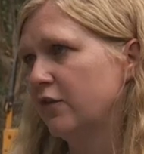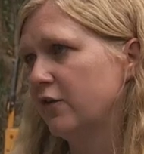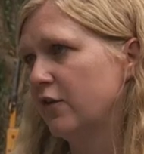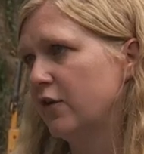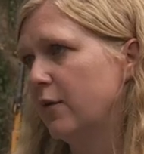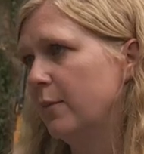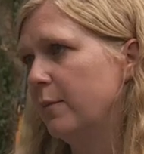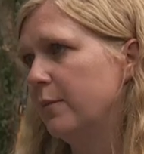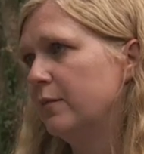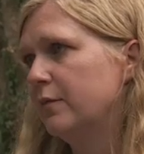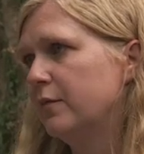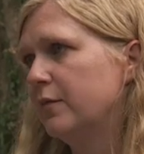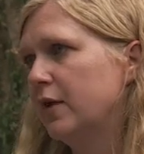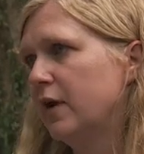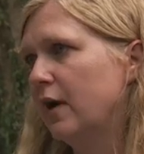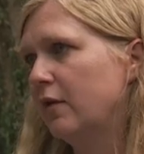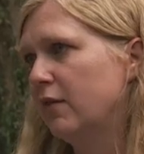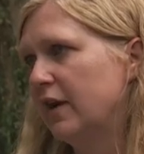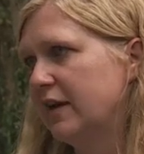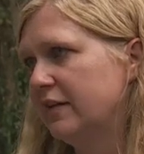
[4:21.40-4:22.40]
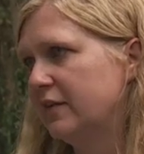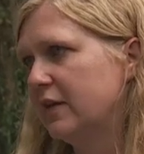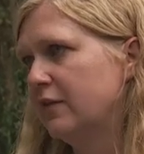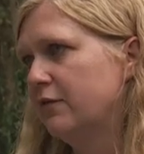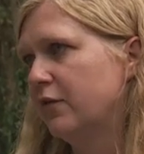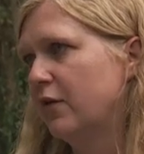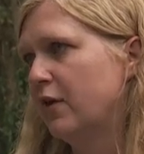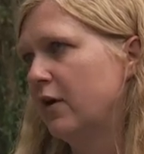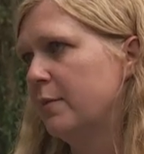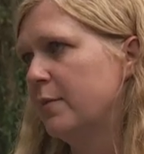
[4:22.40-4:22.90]
from a racing
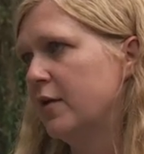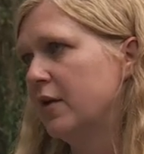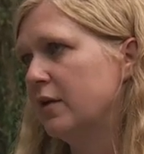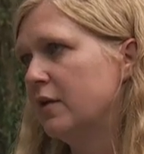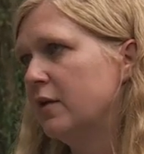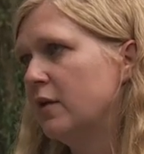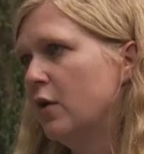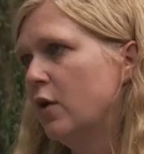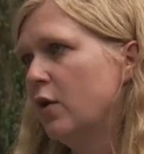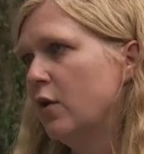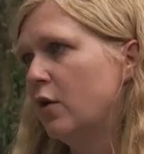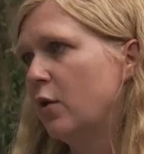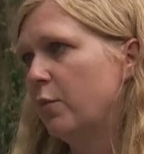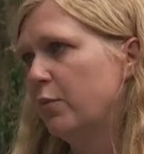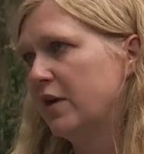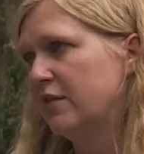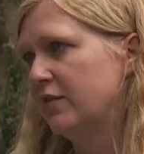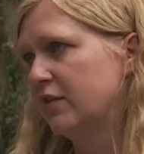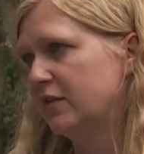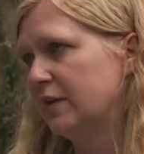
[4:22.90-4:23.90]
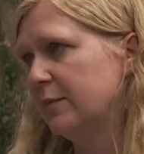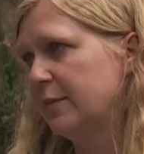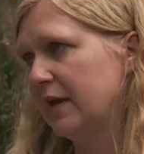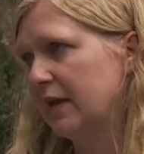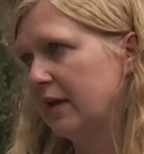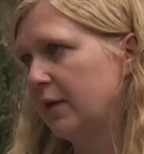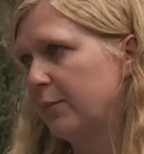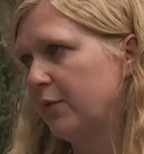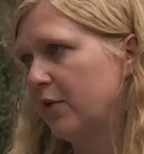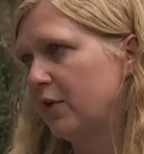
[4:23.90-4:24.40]
environment or previously
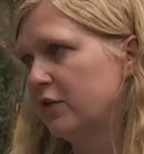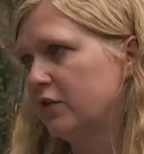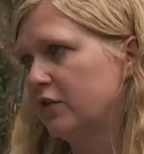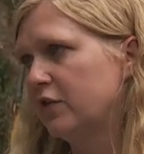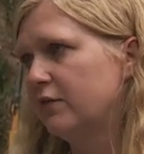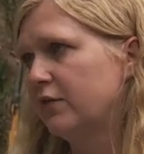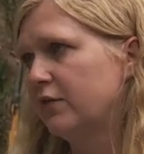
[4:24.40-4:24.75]
being in a branch